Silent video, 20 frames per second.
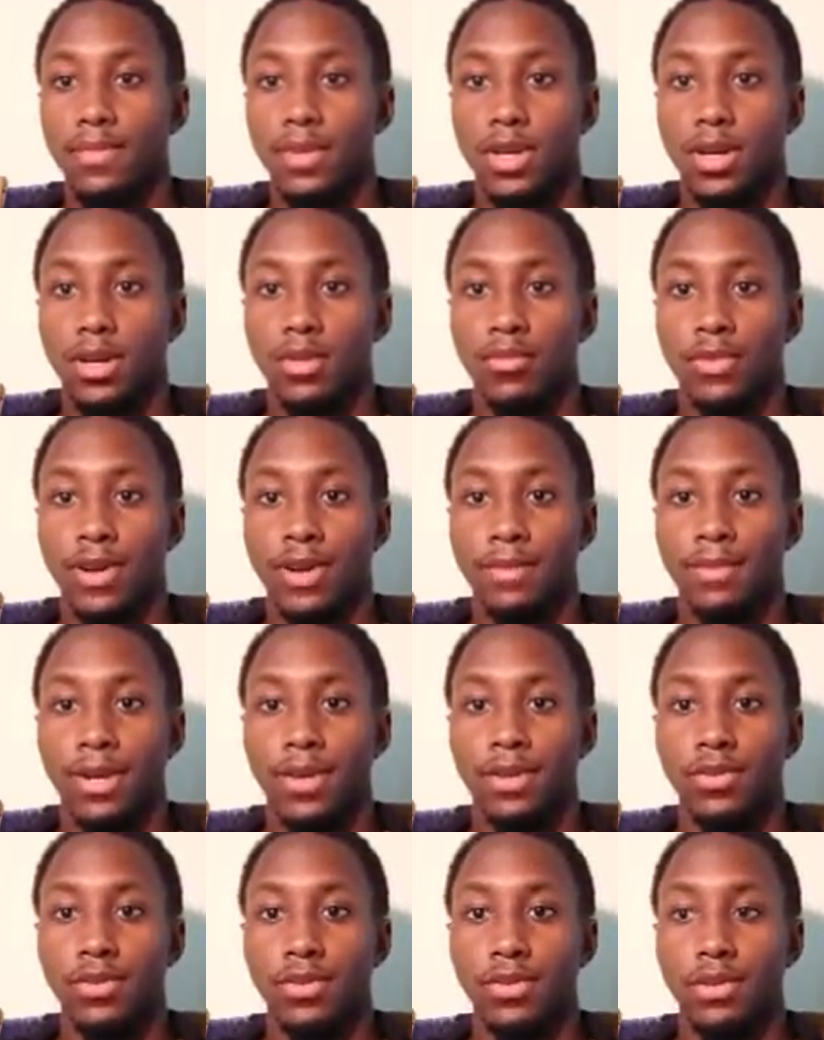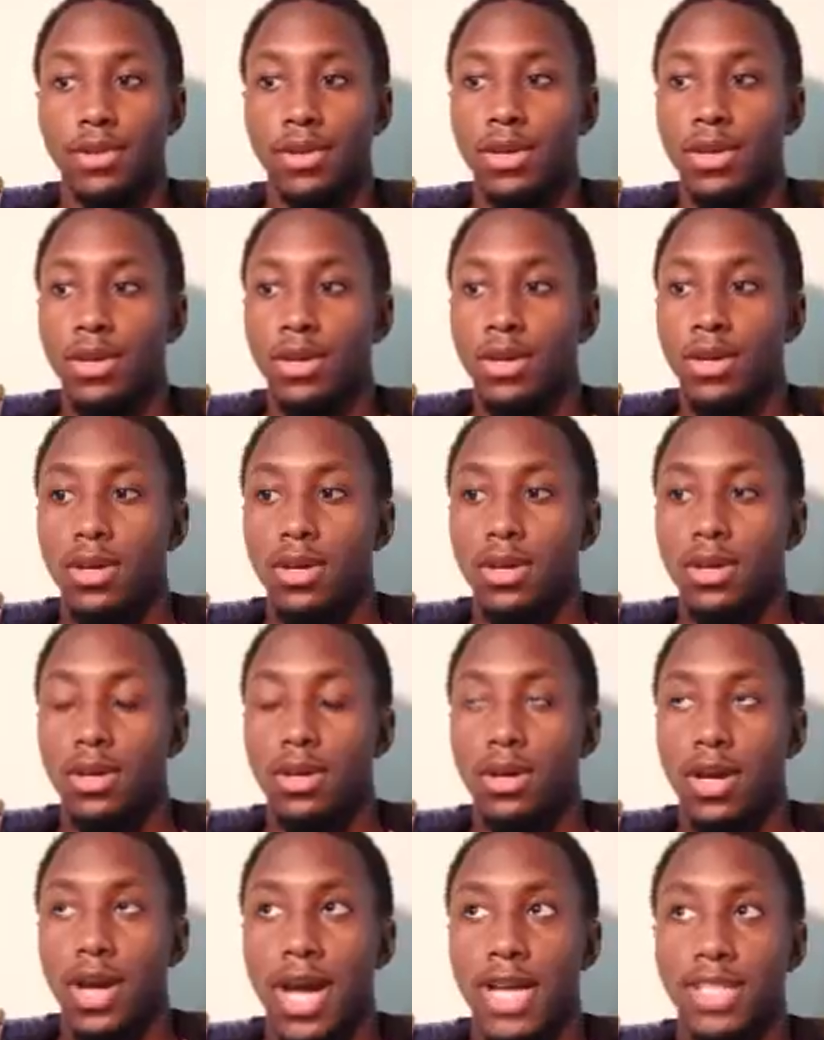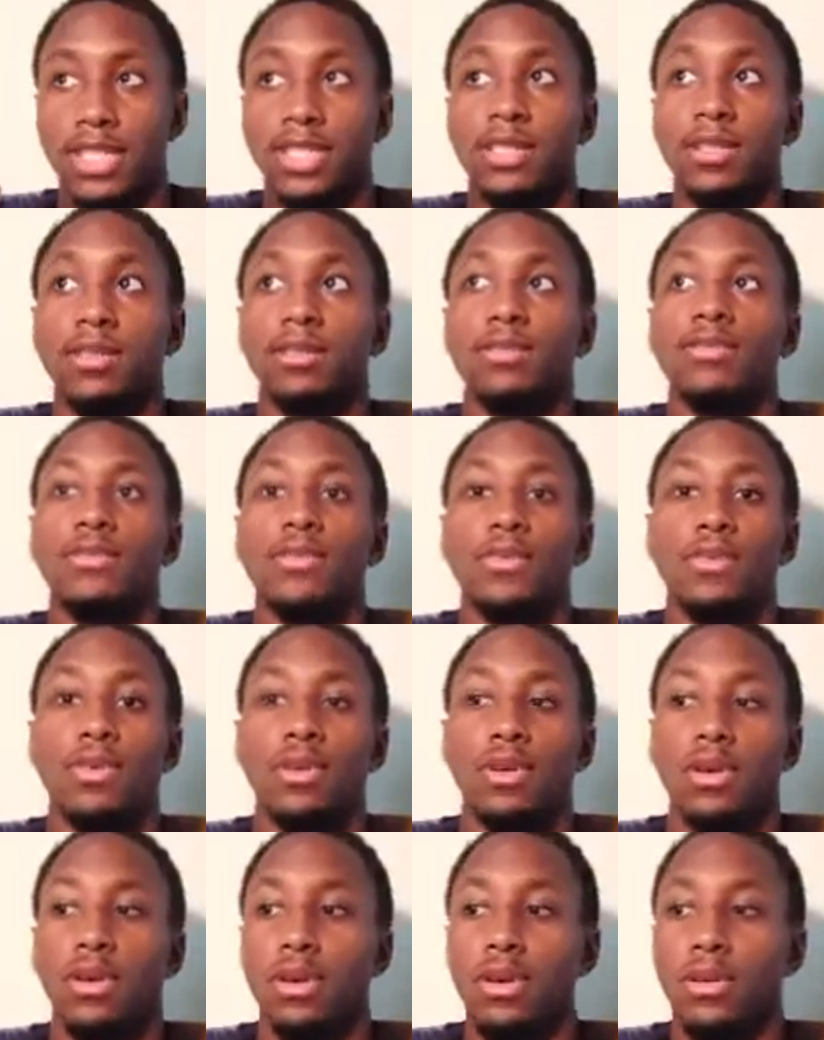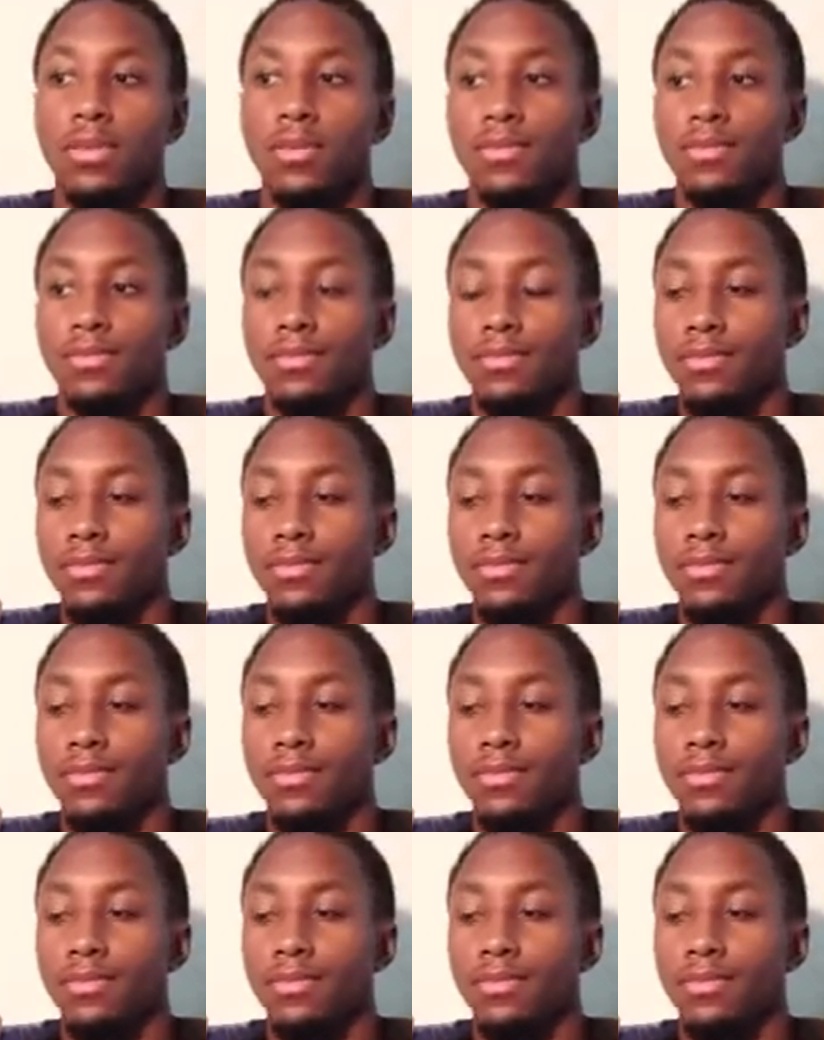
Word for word: Uh, rang my door, asking for um,